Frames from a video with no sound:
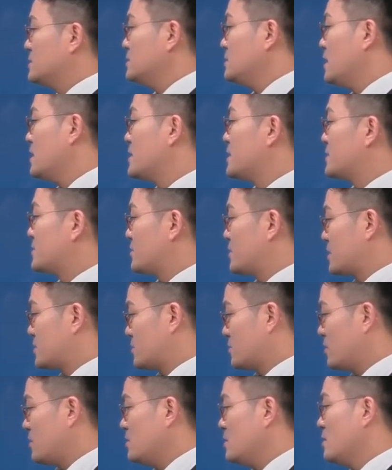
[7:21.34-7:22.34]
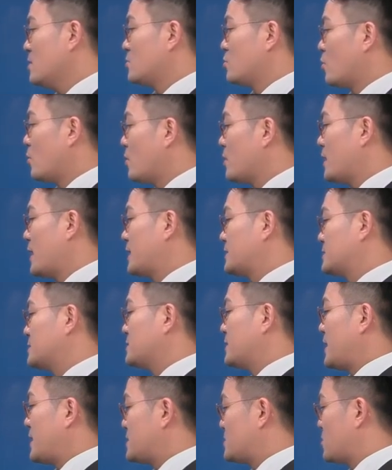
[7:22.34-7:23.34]
Normalized Ratio,
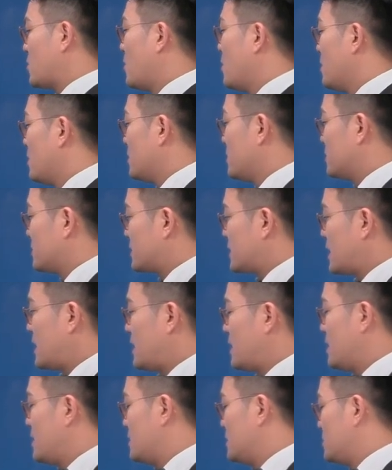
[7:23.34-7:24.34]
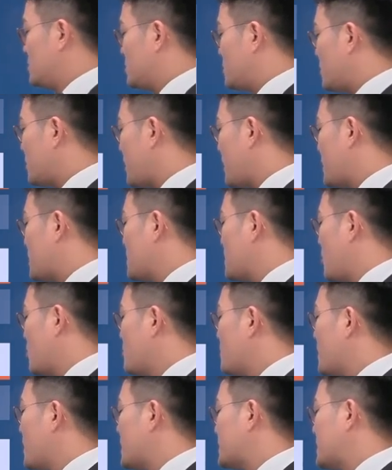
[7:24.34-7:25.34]
INR in short.
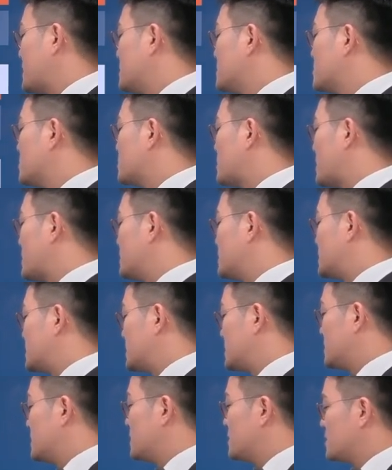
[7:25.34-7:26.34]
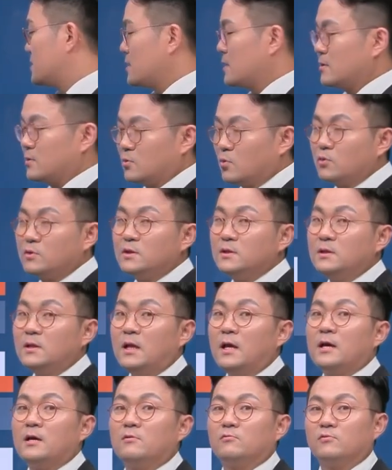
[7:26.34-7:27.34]
There are patients who are on
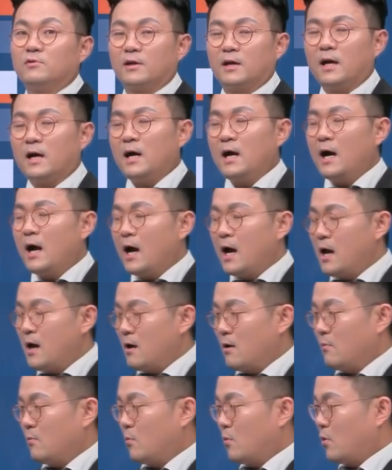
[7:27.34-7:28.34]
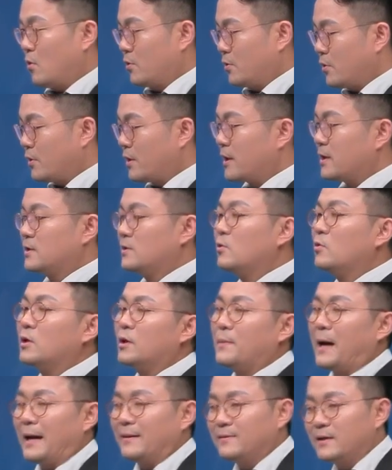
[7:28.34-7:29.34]
anticoagulation
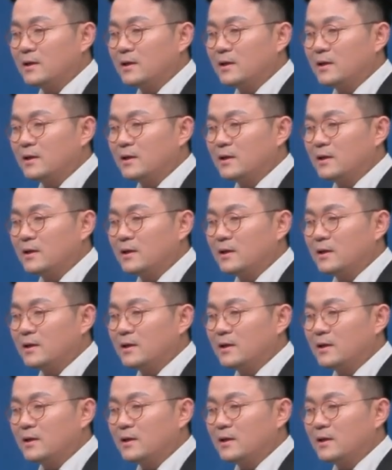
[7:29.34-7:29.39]
therapy